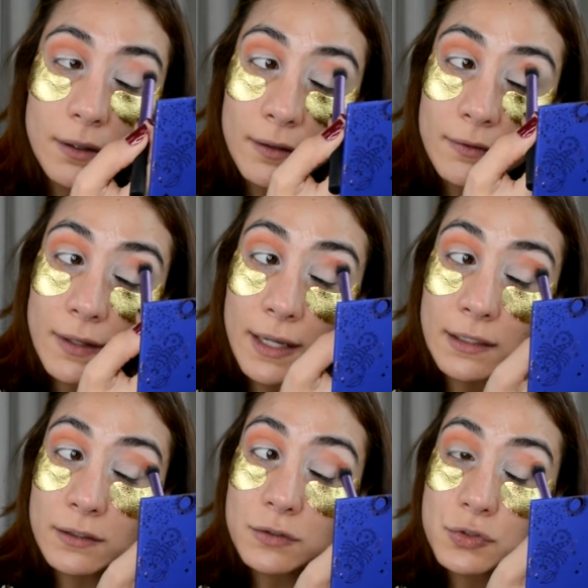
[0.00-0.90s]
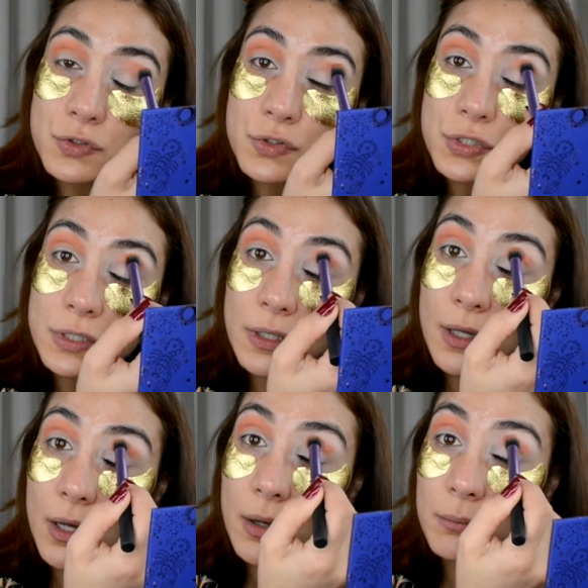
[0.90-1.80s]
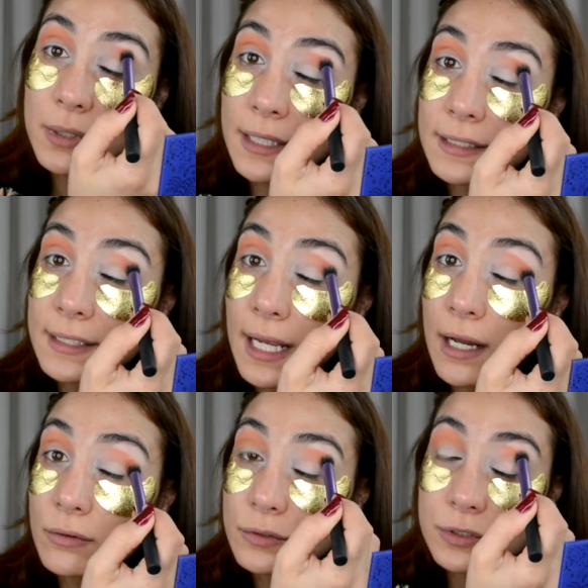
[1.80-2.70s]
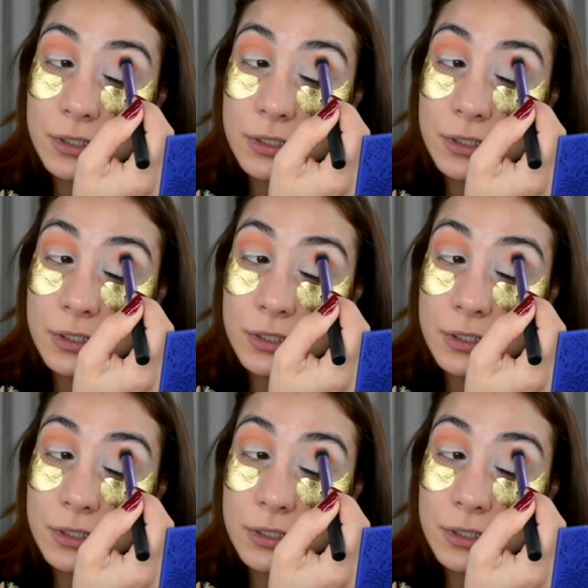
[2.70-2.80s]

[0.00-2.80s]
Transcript: and then just blend it out.